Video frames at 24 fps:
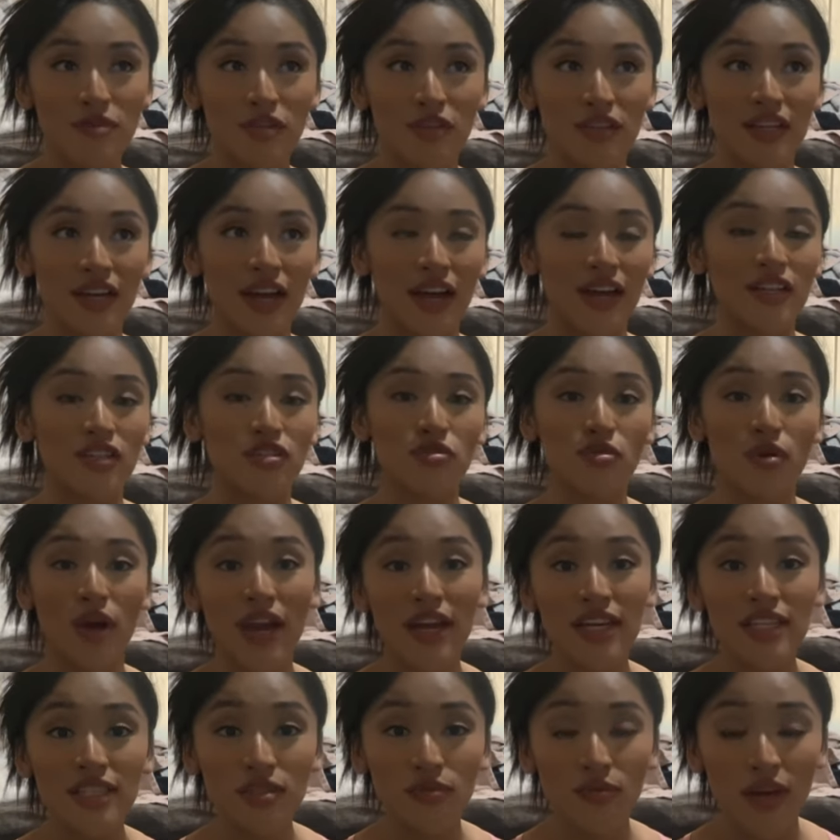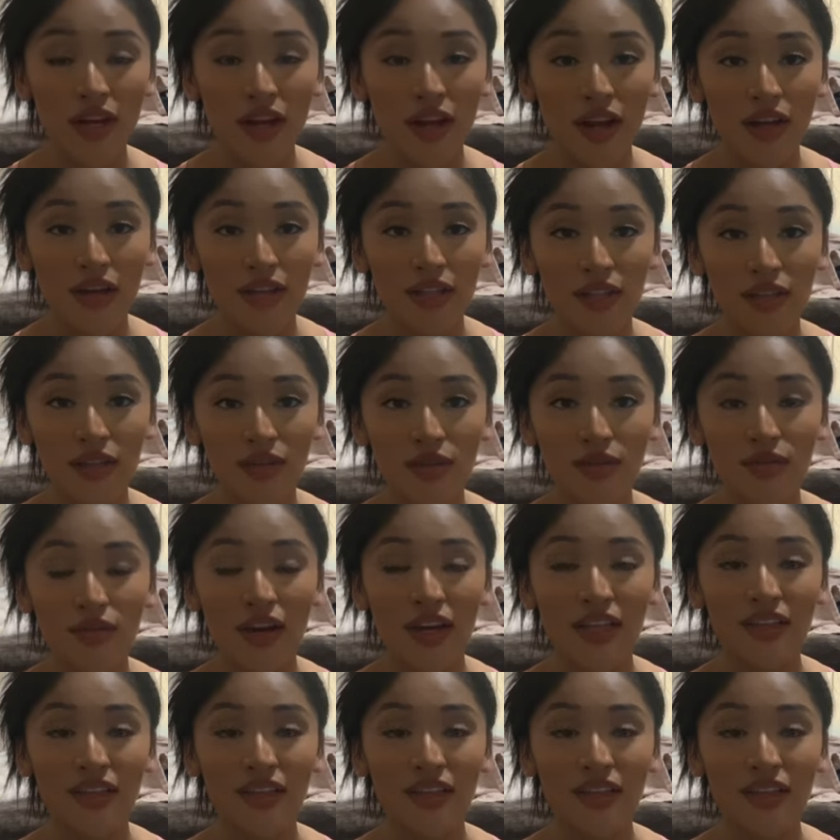so you got dry sweat on you,